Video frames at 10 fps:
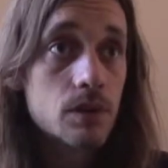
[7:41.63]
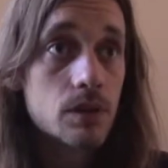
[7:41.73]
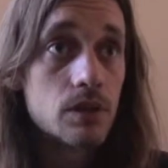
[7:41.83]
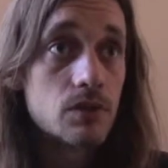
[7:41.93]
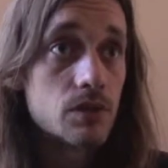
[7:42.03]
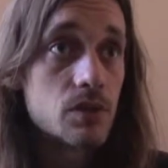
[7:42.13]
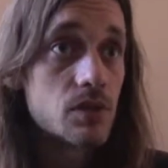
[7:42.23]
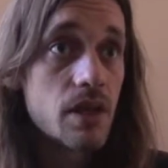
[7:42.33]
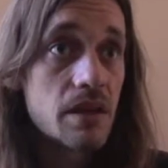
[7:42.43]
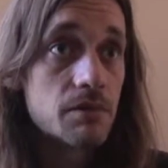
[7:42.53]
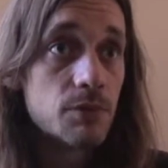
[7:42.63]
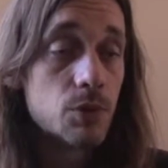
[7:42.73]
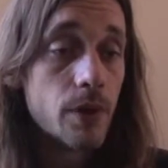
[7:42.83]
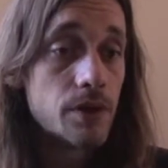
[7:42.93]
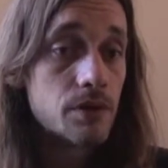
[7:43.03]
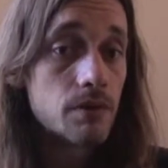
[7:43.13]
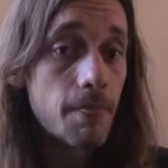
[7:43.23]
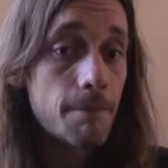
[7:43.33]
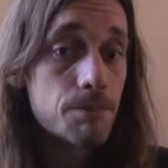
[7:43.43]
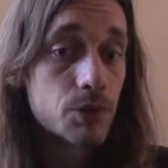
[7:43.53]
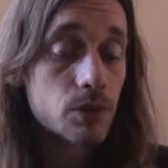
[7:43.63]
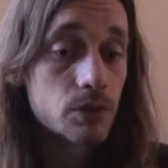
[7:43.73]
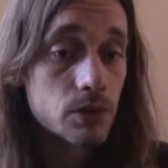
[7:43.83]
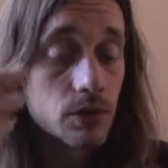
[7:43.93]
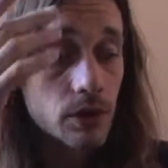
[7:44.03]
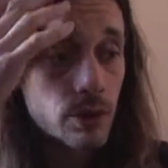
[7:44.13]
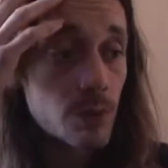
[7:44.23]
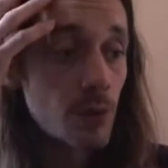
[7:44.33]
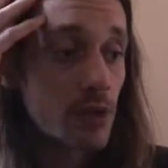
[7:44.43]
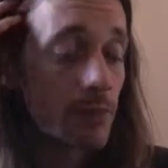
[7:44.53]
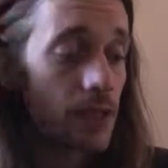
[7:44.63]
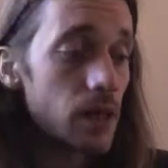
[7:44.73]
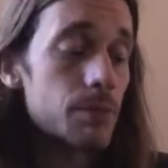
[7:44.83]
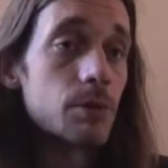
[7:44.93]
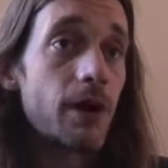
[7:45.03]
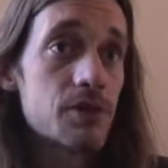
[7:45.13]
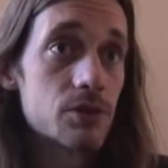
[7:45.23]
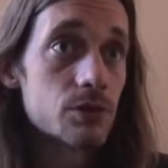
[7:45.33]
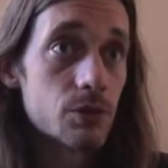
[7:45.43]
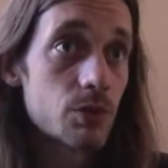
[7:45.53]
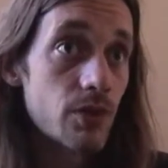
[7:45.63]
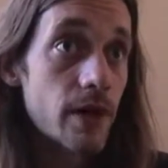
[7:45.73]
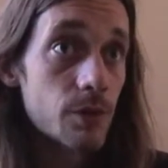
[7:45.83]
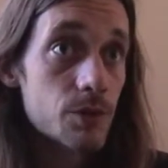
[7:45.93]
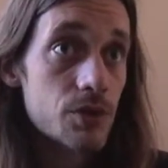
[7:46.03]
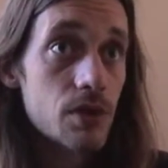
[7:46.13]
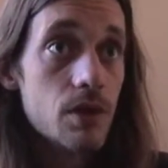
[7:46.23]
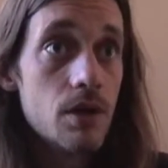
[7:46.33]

Could easily just take food waste and turn it into dirt, and we wanted to pick it up with bicycles, with trailers.